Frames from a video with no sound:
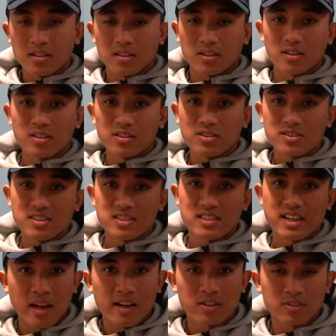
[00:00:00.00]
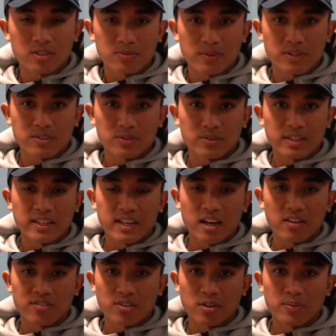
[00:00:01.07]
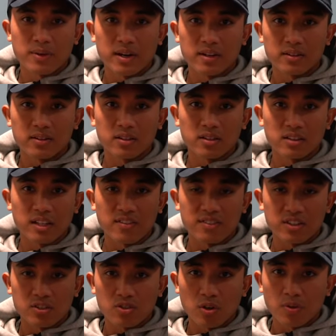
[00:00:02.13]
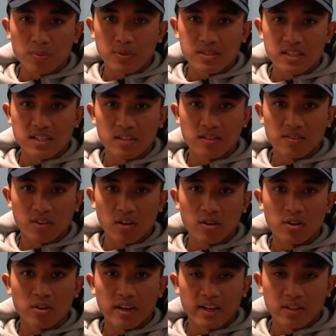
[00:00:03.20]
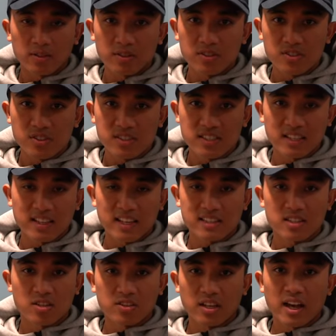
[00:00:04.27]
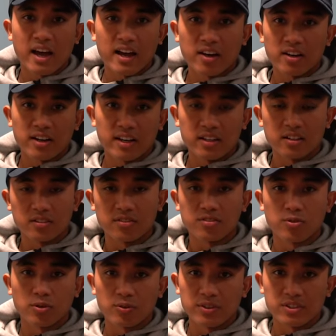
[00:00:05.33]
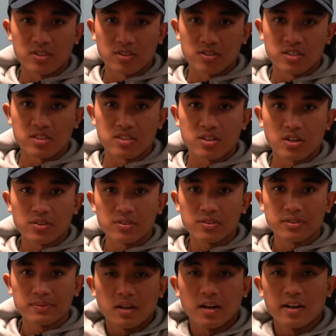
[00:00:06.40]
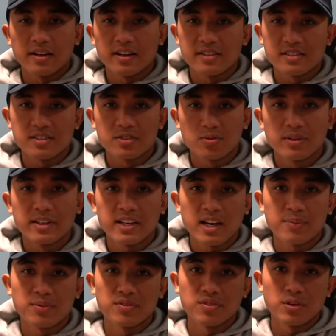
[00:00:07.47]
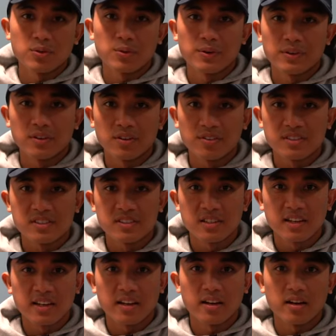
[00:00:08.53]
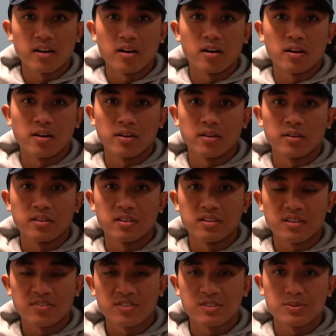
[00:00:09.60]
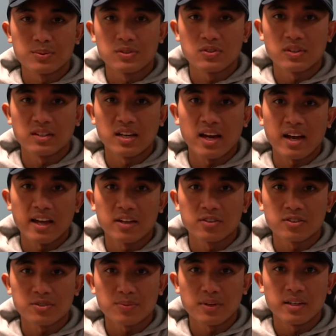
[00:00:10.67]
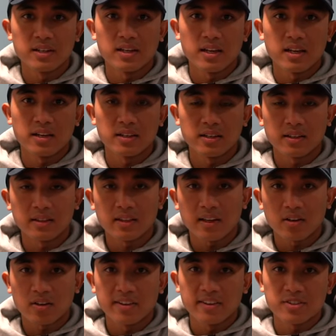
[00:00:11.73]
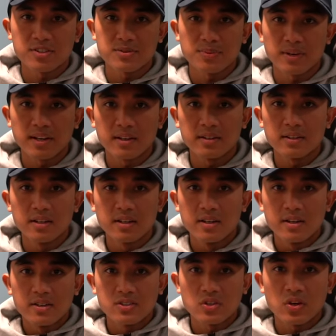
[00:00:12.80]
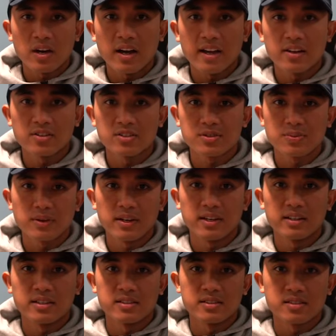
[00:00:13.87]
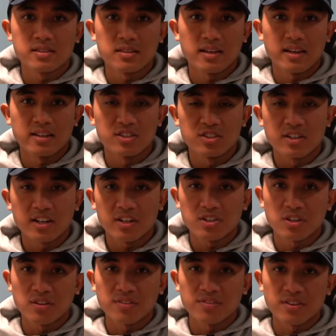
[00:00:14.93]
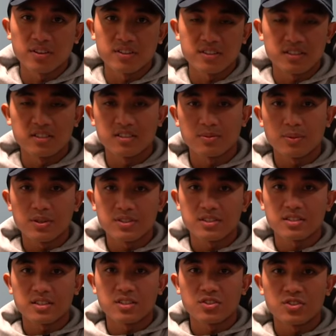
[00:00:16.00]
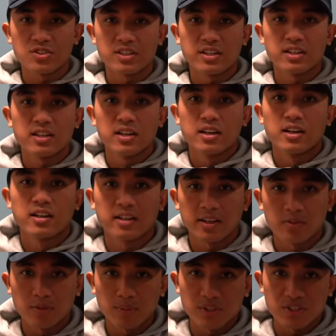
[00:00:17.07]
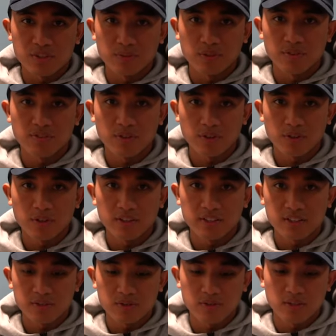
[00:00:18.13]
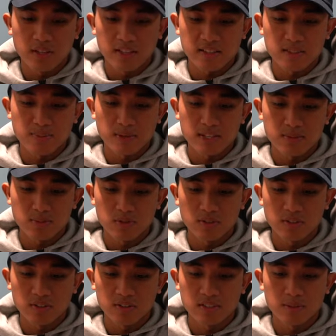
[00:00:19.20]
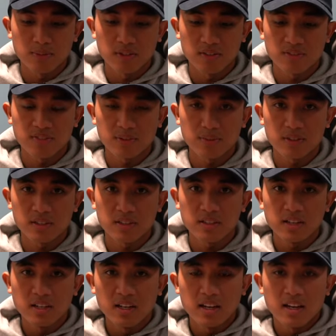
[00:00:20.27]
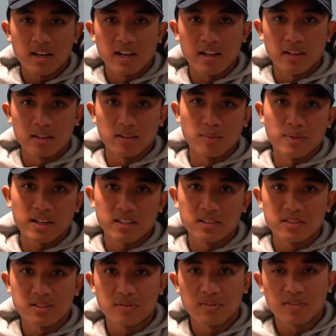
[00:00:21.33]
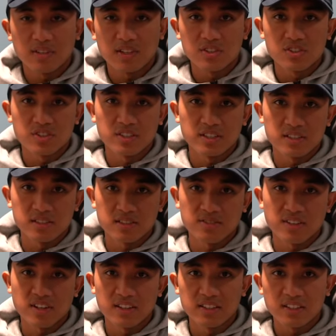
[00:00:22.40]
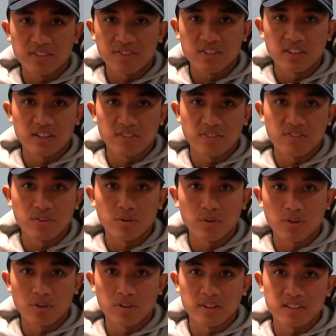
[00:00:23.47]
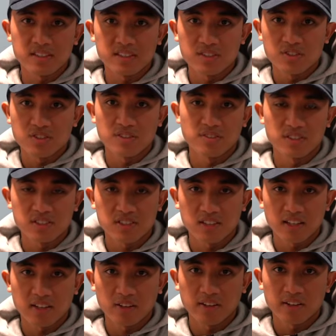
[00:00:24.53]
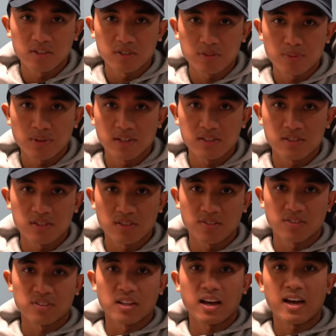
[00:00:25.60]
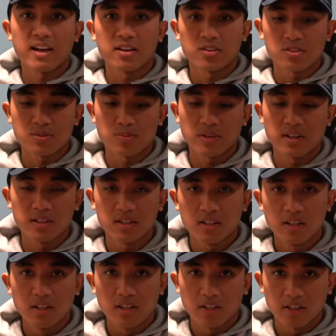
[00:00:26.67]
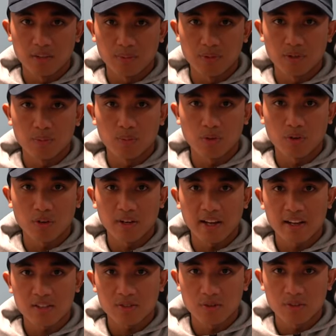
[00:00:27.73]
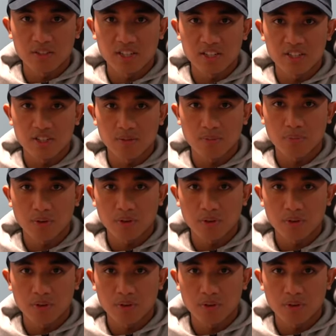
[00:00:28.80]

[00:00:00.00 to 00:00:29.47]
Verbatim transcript: The good news is that high ankle sprains only account for about 11 to 12% of all ankle injuries, and that's on the higher end of what research has shown. All right, guys, let's recap of what we went over today on the difference between a high ankle sprain and a lateral ankle sprain. So high ankle sprain is a generic term for syndesmosis injury. Like we mentioned before, it's that space between your tibia and fibula. And the mechanism of injury is very different for this injury versus a lateral ankle sprain. So for the high ankle sprain, you're gonna be in more external rotation,